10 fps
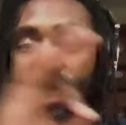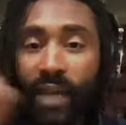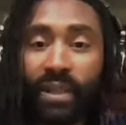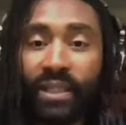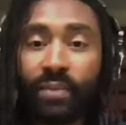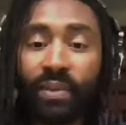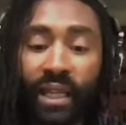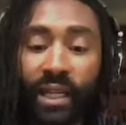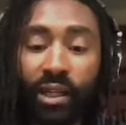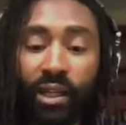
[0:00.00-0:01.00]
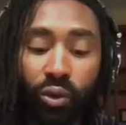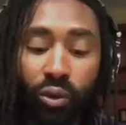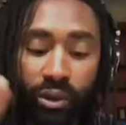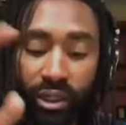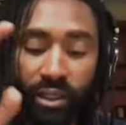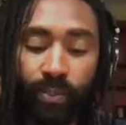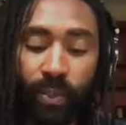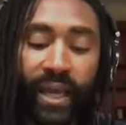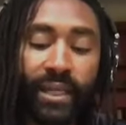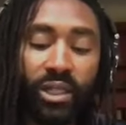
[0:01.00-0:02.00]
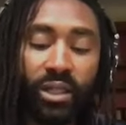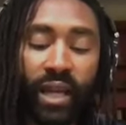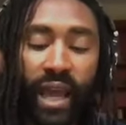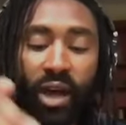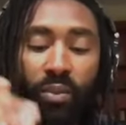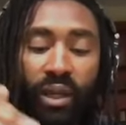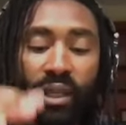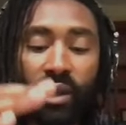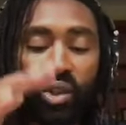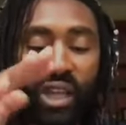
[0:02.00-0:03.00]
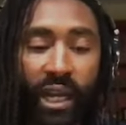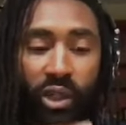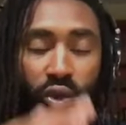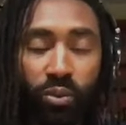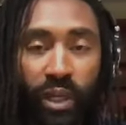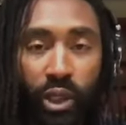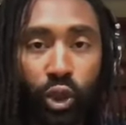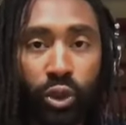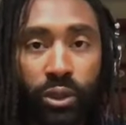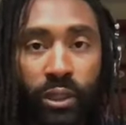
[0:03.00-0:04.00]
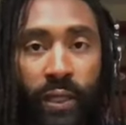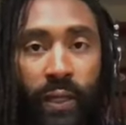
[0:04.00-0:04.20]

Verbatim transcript: type in something into Google, just pay attention to how many of those actual pictures